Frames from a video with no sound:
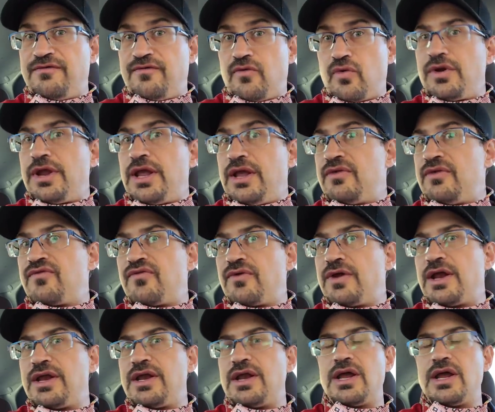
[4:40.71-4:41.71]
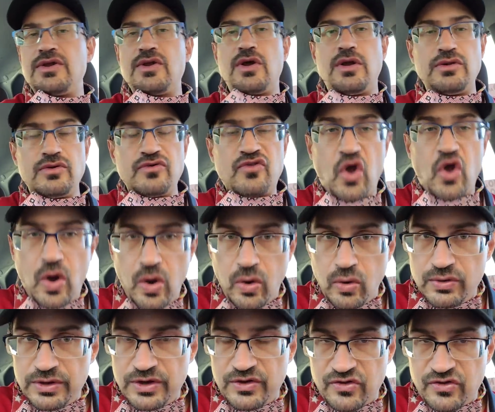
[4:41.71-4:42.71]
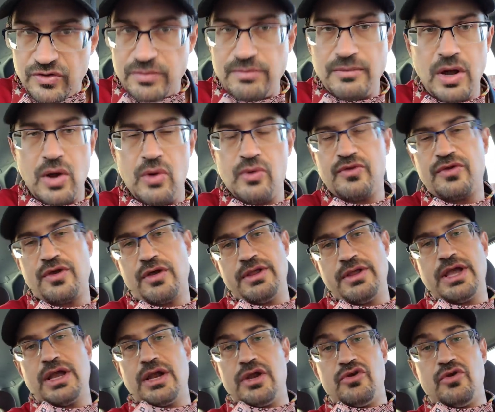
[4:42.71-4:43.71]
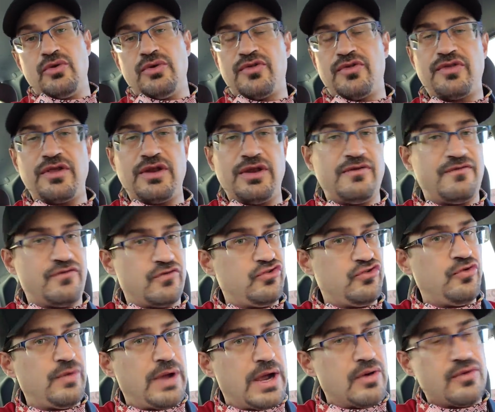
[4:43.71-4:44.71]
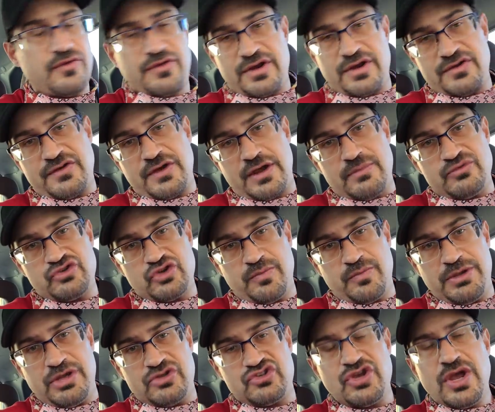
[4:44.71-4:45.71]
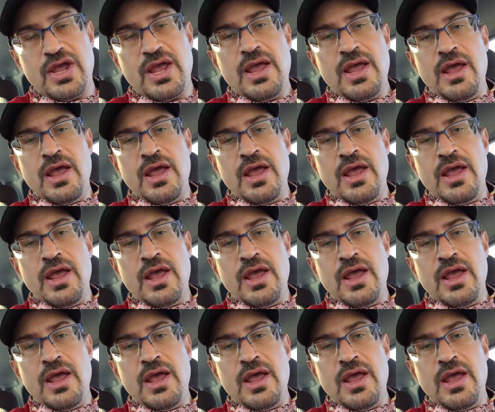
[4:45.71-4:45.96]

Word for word: Four days for ninety-nine dollars. Holy smokes. All I got to do is sit in for two hours at a timeshare pitch.